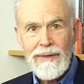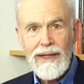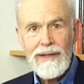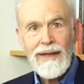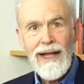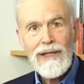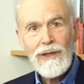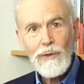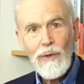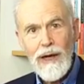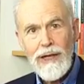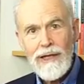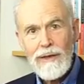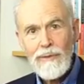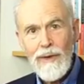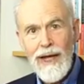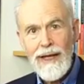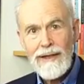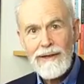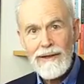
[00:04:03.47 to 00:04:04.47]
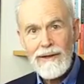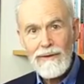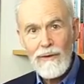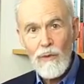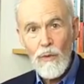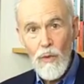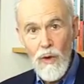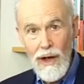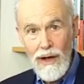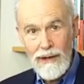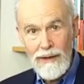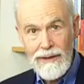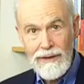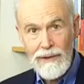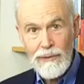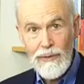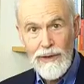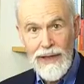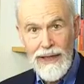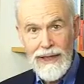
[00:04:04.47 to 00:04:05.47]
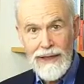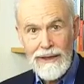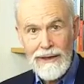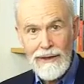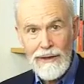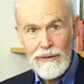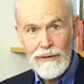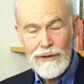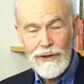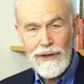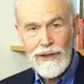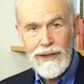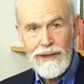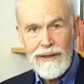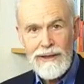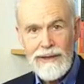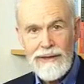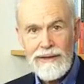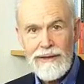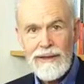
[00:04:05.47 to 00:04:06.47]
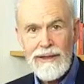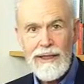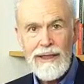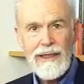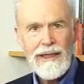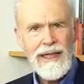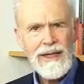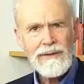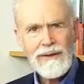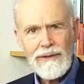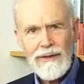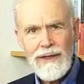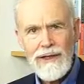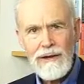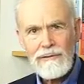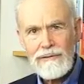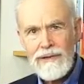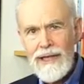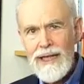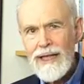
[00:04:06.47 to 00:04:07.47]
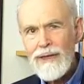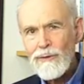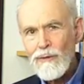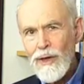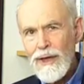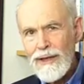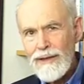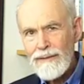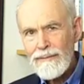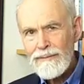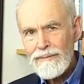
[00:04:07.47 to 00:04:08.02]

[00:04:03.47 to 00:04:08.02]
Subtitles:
That's why you might want a relating coach, even if you don't need one.